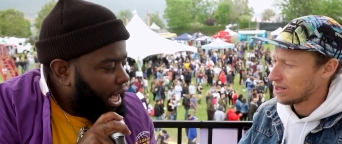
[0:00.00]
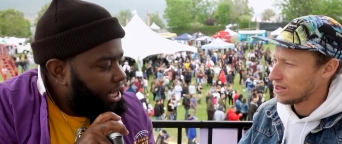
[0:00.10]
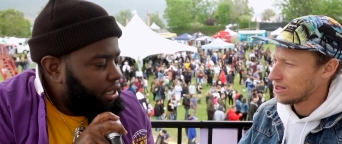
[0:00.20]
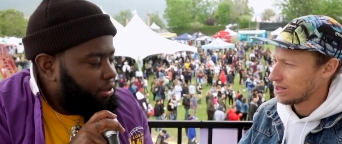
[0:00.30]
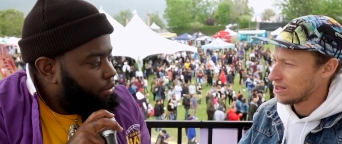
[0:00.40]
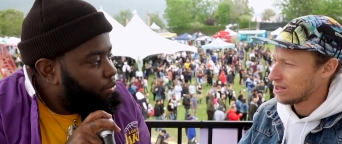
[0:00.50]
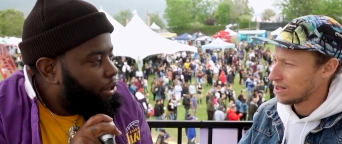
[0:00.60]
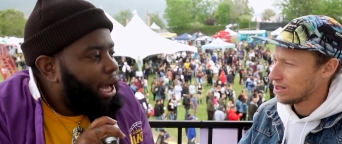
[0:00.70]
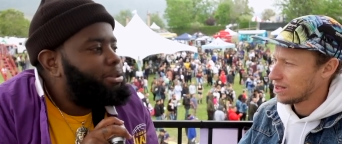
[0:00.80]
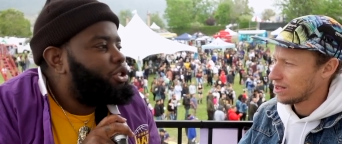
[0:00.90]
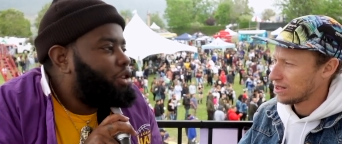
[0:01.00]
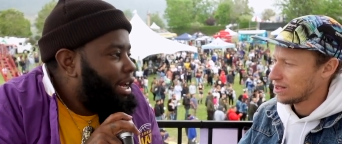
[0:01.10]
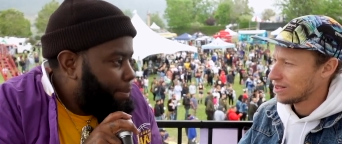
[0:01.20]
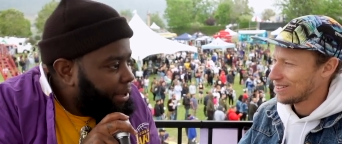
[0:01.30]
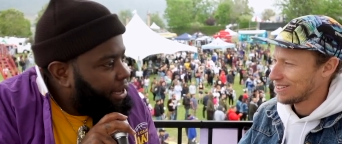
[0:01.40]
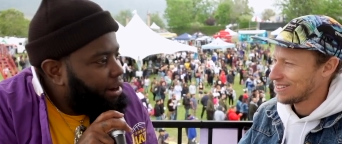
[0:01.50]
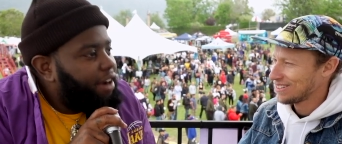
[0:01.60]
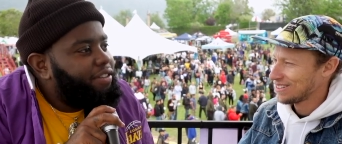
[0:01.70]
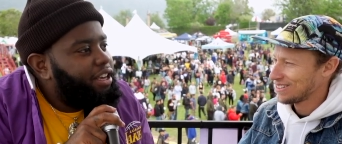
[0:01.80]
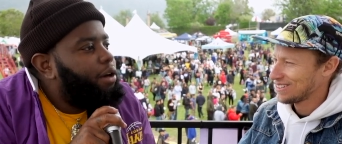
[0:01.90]
Speaker 1: Like we, I'm just trying to be here.
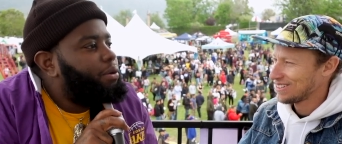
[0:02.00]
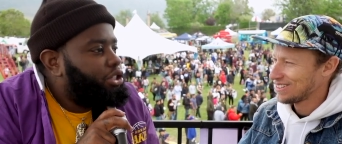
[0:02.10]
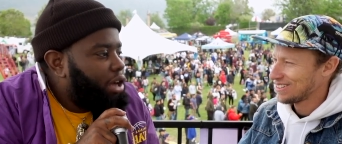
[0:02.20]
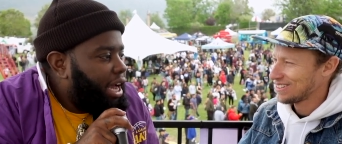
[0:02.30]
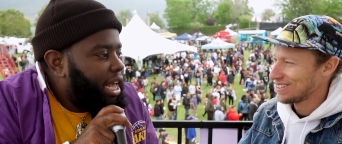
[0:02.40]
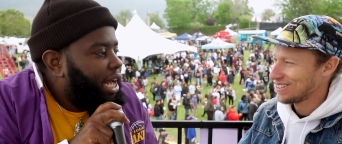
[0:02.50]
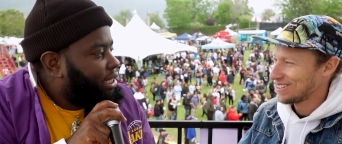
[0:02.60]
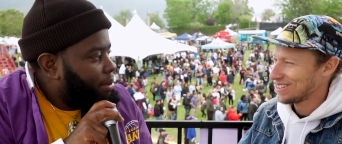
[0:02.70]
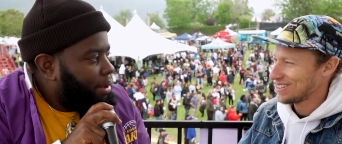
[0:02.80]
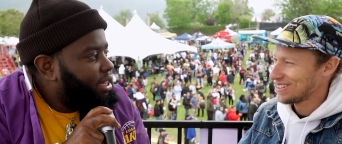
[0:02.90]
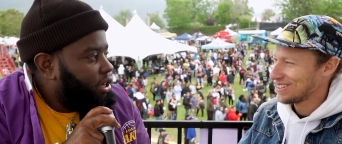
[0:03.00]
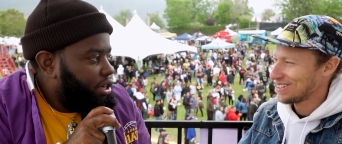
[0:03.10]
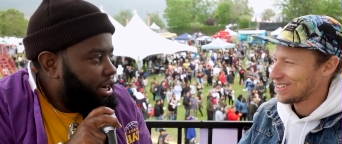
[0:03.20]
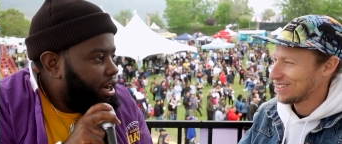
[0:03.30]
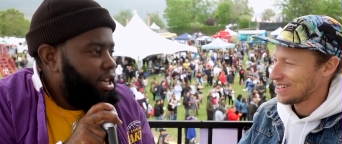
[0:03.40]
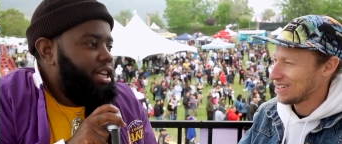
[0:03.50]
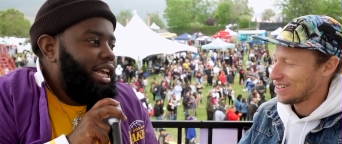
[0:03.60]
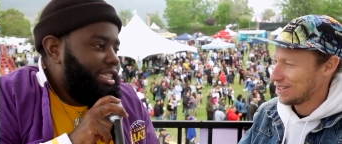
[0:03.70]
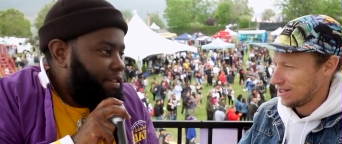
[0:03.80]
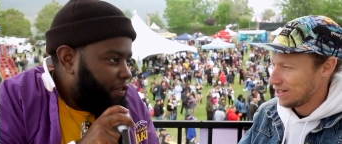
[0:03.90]
Every year we're trying to have somebody on there
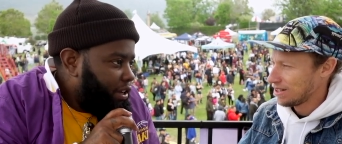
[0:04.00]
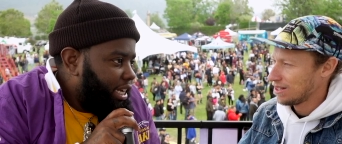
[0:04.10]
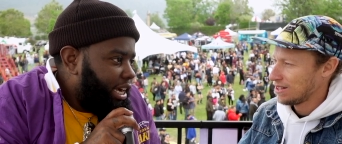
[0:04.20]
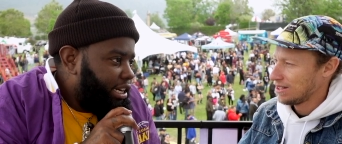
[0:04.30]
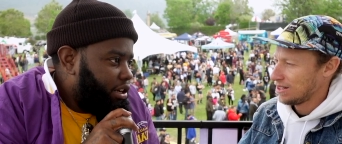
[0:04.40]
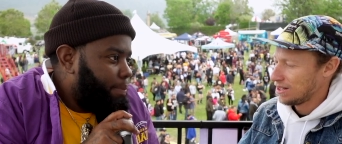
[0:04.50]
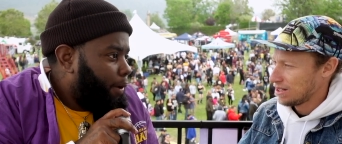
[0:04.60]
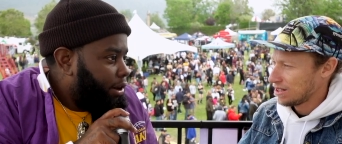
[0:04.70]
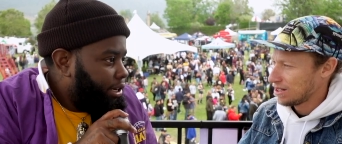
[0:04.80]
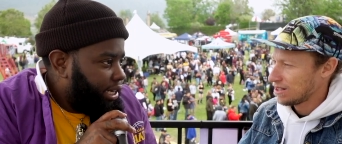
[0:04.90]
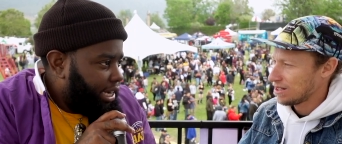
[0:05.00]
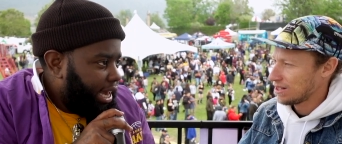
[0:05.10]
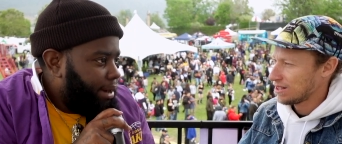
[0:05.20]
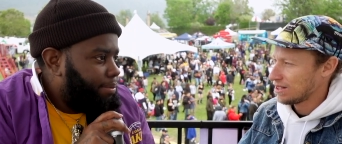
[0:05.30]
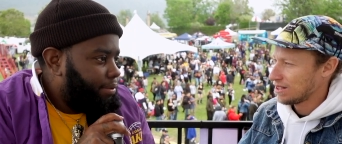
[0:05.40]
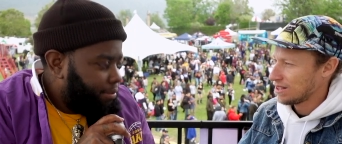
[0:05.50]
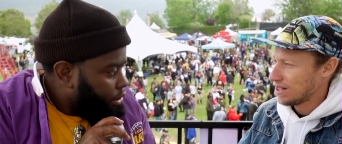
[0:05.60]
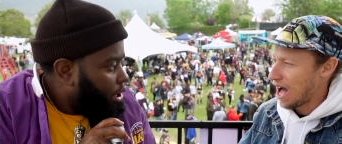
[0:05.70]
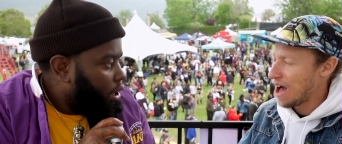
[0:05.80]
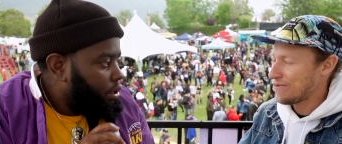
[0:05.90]
that's affiliated or part of the camp.
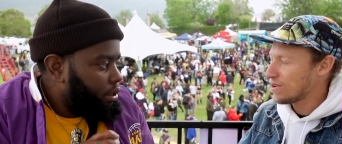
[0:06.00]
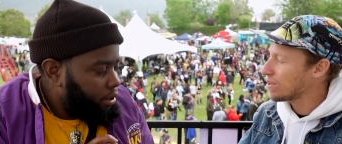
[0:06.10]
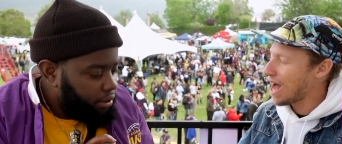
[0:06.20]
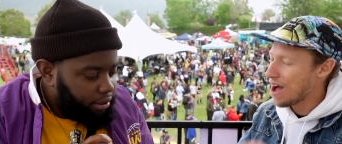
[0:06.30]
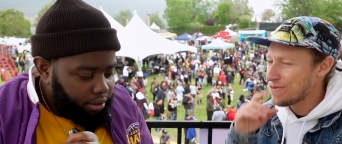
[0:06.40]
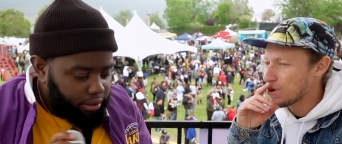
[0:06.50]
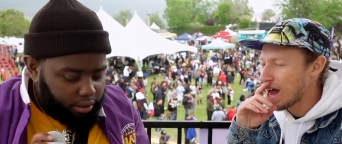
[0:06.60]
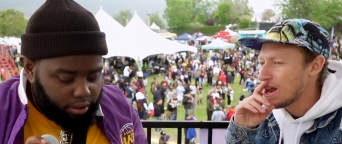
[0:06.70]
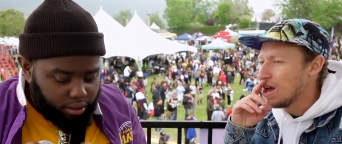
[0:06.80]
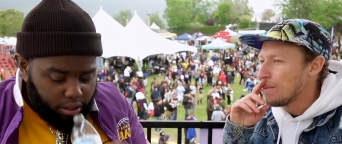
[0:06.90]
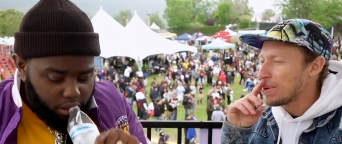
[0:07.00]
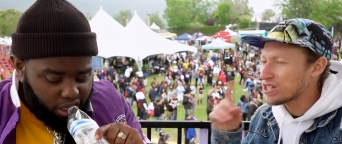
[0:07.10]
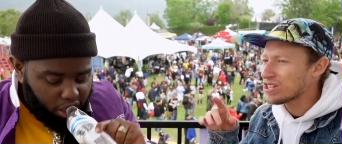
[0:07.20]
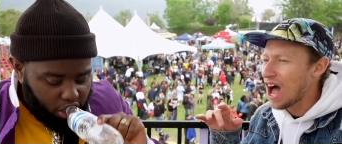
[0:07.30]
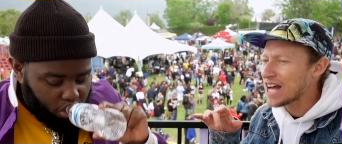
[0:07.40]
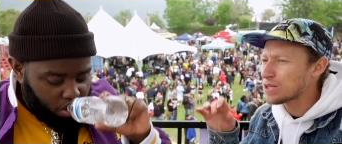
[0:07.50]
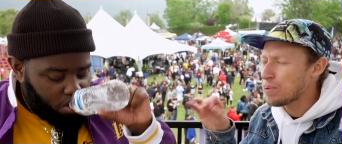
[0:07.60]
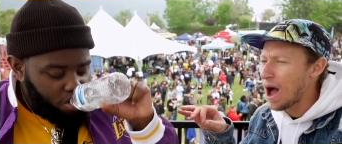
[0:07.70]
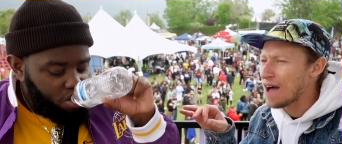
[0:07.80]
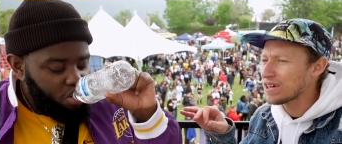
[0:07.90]
You know. I
Speaker 2: feel that. I feel that. Besides
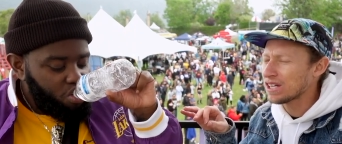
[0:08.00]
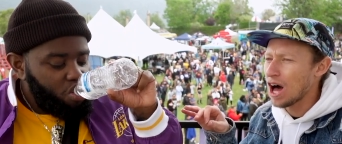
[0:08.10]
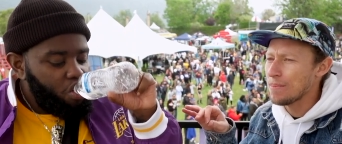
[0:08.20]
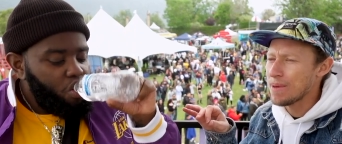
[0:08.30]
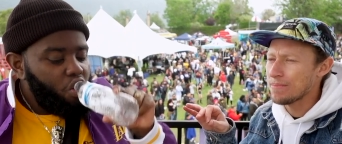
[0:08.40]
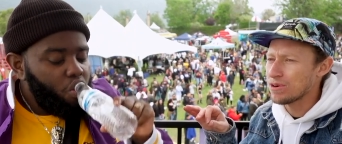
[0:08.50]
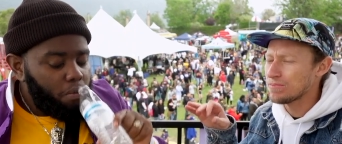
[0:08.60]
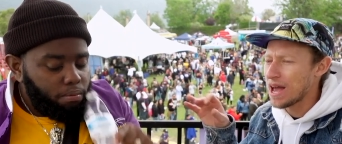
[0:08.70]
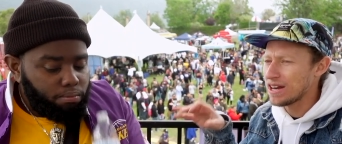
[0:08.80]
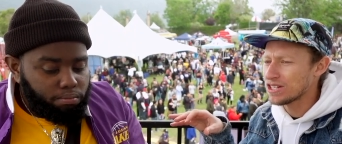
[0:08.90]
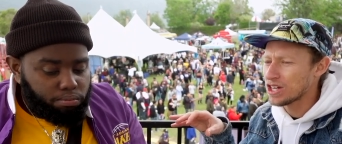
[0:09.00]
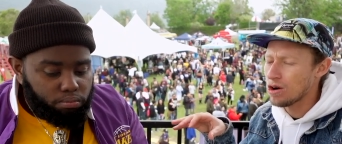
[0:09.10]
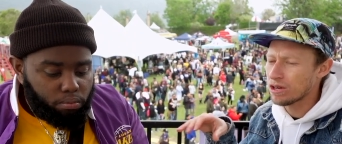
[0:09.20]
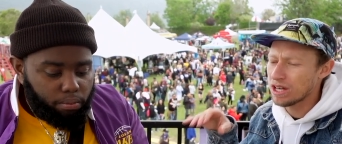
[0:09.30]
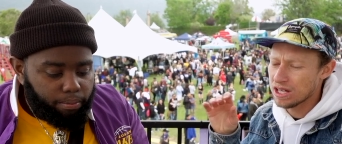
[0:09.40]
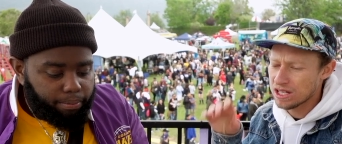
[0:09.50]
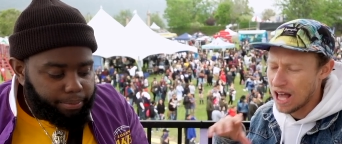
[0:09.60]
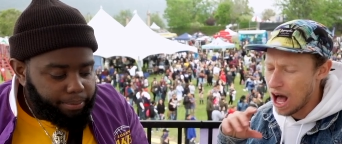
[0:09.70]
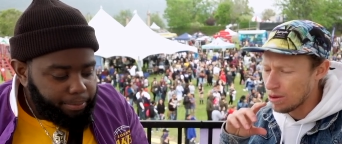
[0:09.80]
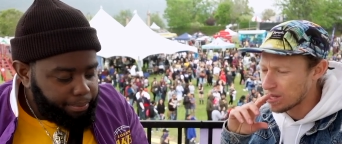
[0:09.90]
private club members, Made in Tokyo,
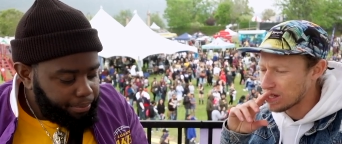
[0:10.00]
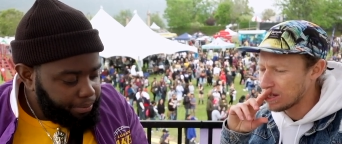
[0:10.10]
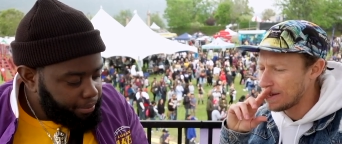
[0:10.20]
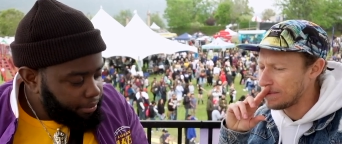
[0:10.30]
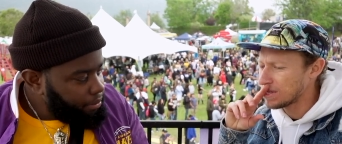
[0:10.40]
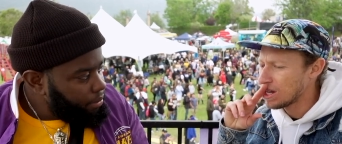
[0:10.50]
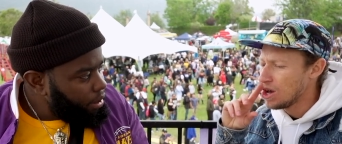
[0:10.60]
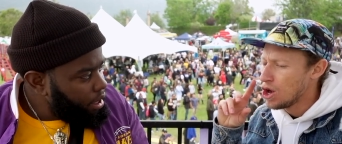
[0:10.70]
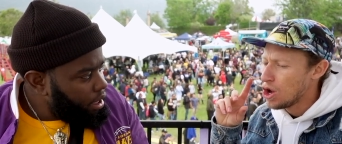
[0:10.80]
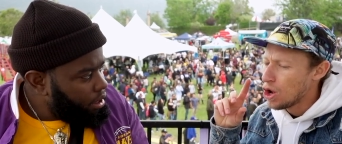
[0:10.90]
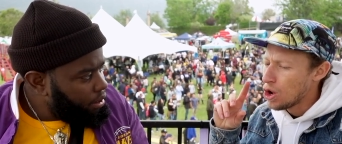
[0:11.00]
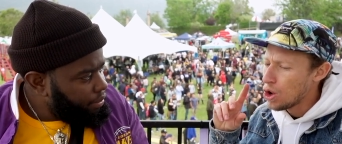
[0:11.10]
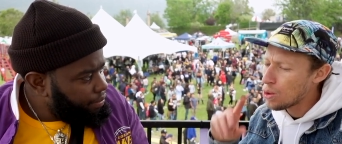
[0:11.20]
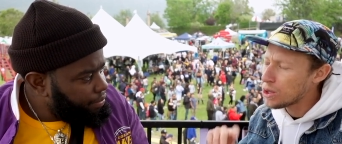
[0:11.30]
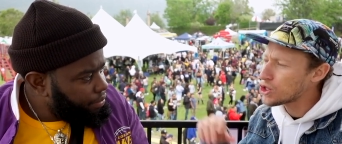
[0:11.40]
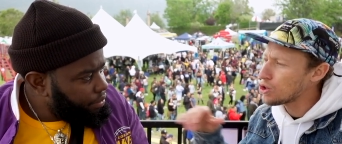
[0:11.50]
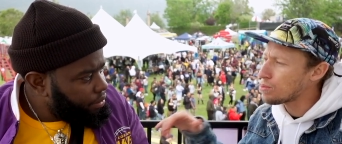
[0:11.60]
Salma Slims. Who would you